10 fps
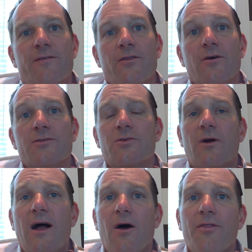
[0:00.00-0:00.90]
For those who
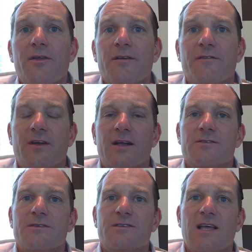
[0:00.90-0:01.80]
are healthy and
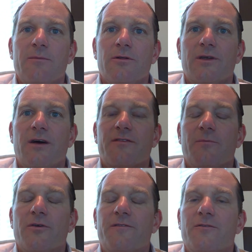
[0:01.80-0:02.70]
financially stable enough to
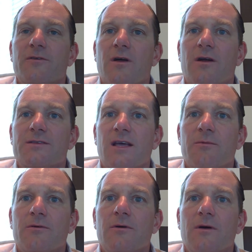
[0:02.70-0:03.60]
put food on our
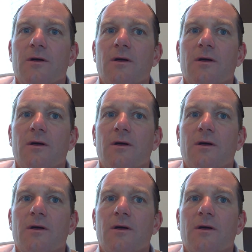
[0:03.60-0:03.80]
table,